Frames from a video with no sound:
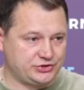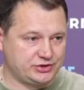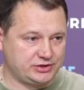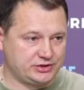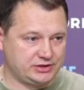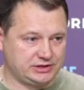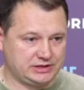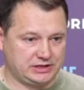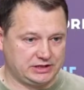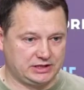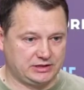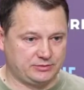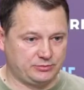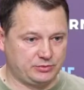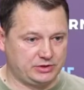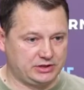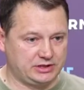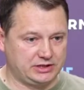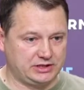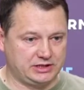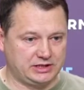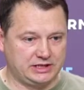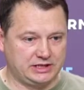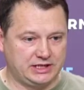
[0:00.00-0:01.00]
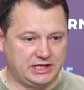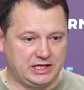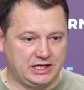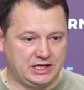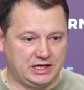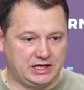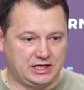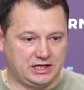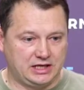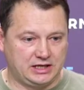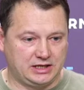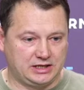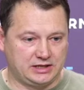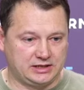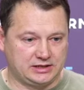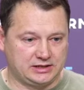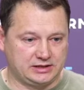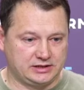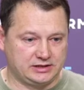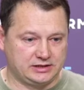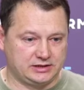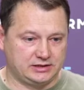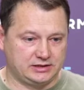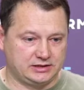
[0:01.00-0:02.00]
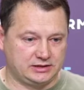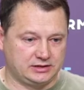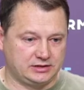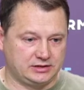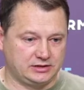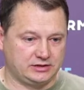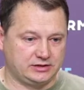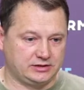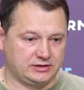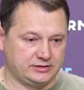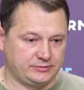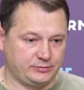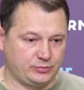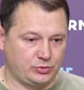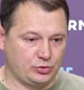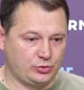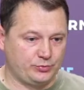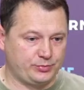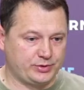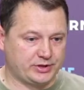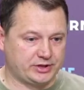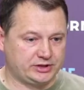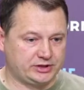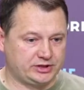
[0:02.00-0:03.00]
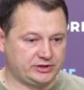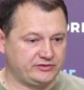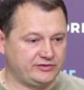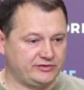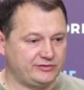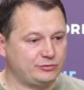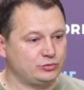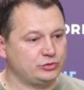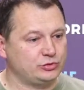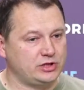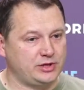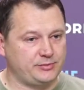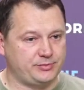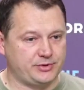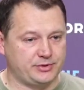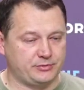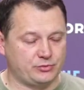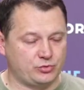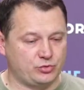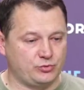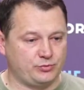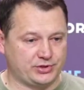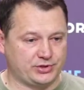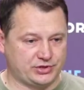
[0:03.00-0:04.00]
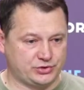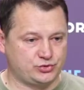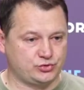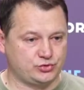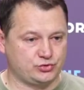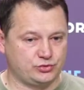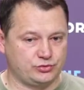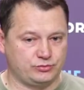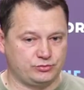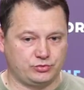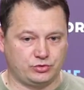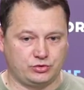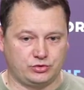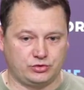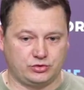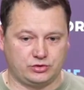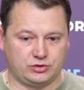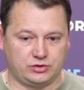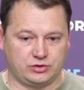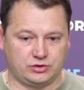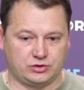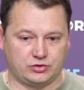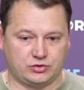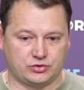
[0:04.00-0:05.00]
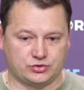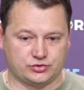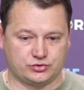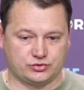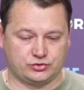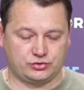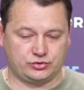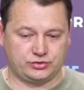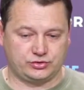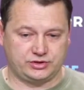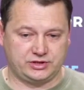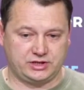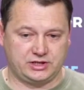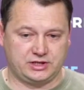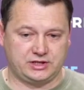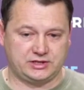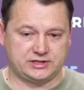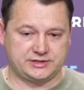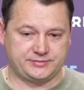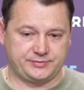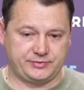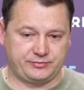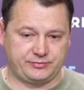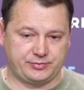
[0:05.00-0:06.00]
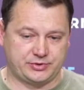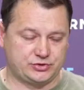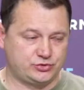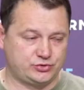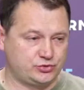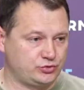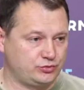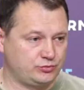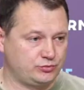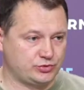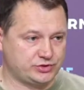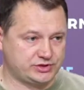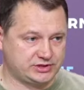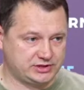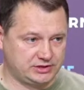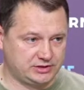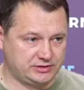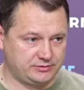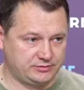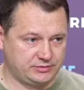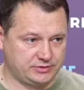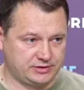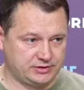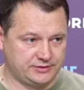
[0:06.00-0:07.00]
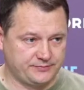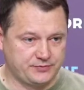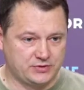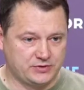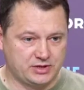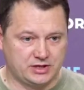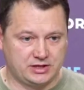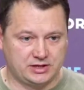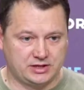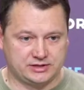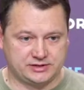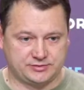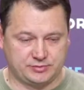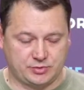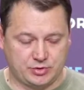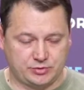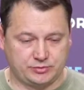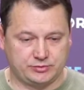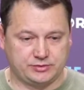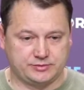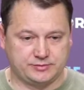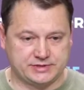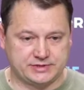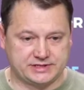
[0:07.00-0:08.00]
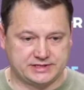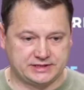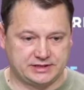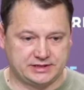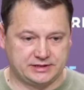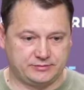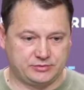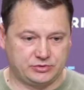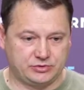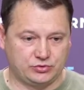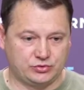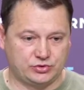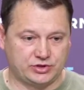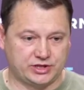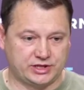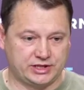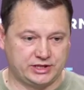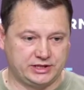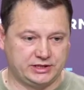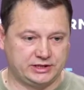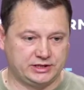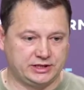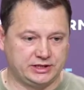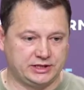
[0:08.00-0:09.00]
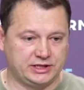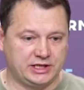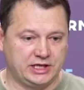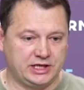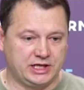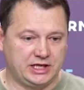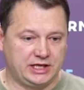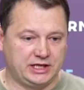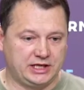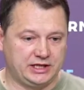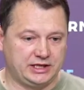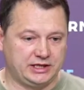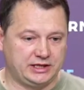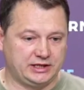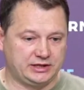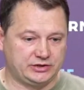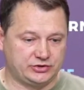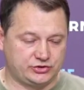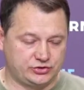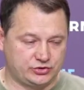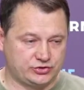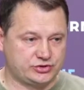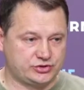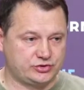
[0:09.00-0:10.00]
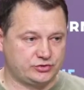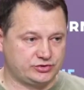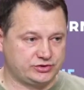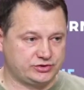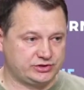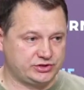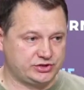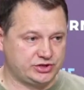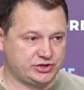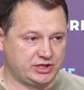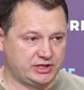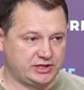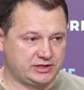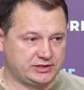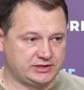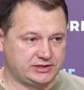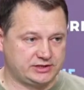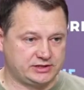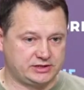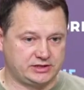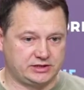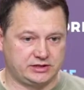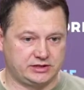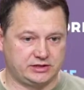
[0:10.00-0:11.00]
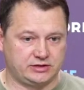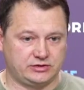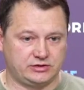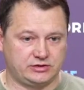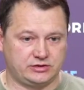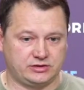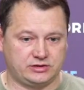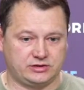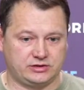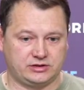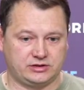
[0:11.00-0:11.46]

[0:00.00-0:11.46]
and strategic. Okay, on operative, we work on a daily basis. We cooperate with the armed forces of Ukraine, and what it means